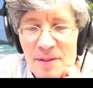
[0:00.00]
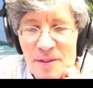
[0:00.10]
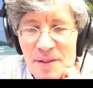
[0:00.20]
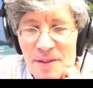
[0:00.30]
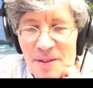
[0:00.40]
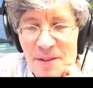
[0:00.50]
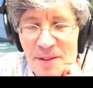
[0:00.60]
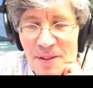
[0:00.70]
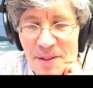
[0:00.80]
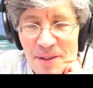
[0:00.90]
It's
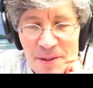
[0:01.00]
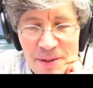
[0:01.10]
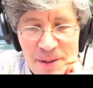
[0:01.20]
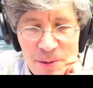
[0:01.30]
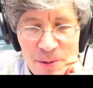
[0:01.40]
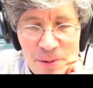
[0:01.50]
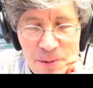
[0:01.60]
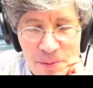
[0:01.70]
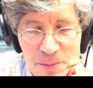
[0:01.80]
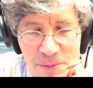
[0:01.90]
the
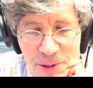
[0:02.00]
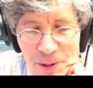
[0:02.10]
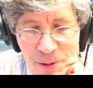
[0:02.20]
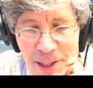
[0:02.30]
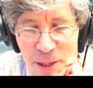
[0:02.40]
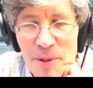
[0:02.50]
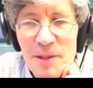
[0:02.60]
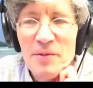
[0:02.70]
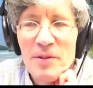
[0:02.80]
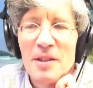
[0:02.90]
whole
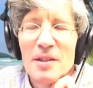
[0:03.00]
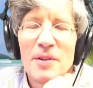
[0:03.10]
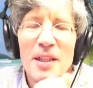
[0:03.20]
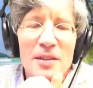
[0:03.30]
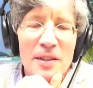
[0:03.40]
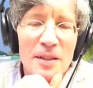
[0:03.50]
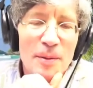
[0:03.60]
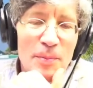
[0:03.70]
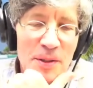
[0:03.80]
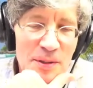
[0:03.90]
aspect of it is fascinating
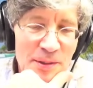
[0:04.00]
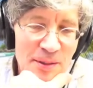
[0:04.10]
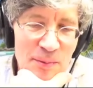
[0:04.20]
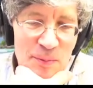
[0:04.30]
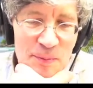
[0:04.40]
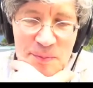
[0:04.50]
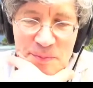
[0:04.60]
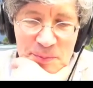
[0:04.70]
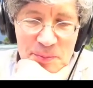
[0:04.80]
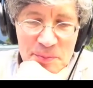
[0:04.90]
because
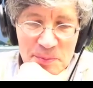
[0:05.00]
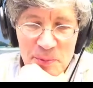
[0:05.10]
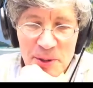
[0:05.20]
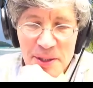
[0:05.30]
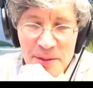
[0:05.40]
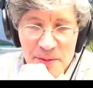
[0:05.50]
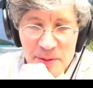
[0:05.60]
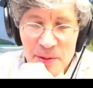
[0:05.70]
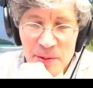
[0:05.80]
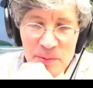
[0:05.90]
we
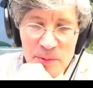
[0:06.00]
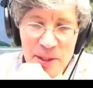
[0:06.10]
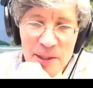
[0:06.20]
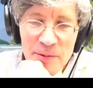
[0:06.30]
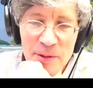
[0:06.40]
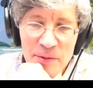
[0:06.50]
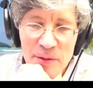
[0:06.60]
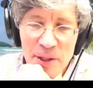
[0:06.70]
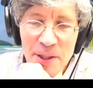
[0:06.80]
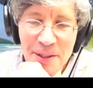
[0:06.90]
live in a
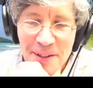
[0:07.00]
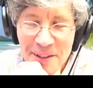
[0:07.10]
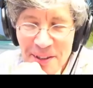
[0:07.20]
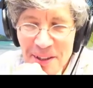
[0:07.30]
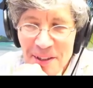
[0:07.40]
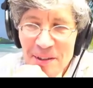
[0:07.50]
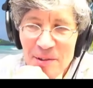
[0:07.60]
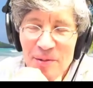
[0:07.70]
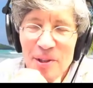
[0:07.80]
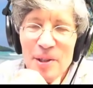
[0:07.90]
very
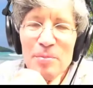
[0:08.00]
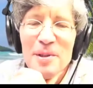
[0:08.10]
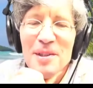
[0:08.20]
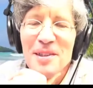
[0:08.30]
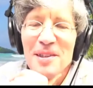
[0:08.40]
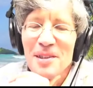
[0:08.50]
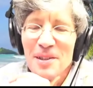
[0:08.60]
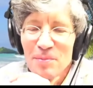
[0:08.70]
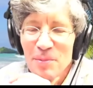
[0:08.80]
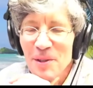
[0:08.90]
a very
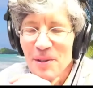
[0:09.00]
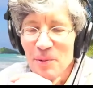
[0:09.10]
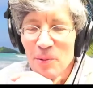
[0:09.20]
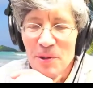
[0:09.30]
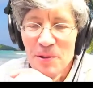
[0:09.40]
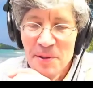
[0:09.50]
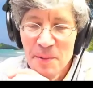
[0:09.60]
prestigious part of the world,